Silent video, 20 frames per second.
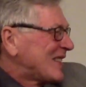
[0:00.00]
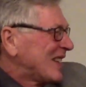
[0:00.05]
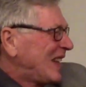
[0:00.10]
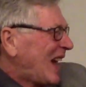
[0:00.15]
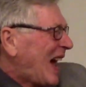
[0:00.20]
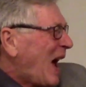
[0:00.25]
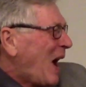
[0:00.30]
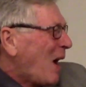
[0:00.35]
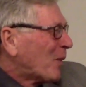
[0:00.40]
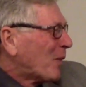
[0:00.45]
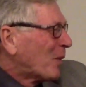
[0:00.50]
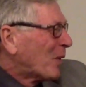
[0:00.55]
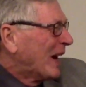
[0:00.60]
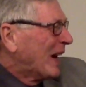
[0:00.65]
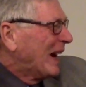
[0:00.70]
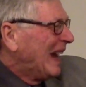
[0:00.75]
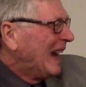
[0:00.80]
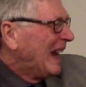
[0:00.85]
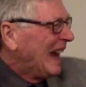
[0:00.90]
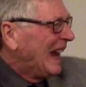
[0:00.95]
dowry.
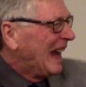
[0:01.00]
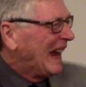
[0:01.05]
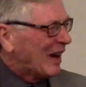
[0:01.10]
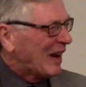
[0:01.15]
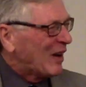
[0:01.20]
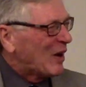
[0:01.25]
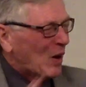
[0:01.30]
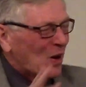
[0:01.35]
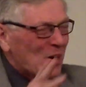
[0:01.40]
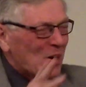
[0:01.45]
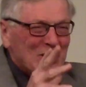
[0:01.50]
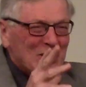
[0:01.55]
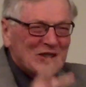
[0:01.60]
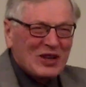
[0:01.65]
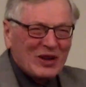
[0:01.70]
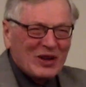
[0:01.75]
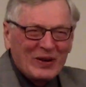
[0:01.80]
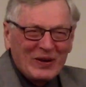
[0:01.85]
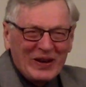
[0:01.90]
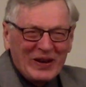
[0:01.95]
It goes
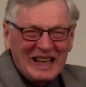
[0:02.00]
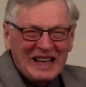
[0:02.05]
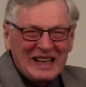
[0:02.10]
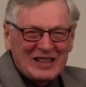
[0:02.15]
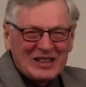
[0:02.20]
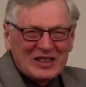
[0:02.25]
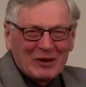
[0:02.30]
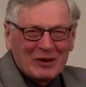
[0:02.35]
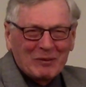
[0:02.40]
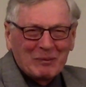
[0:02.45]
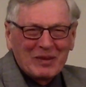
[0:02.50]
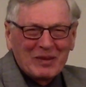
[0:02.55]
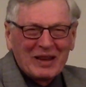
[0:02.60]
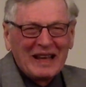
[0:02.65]
to Egypt.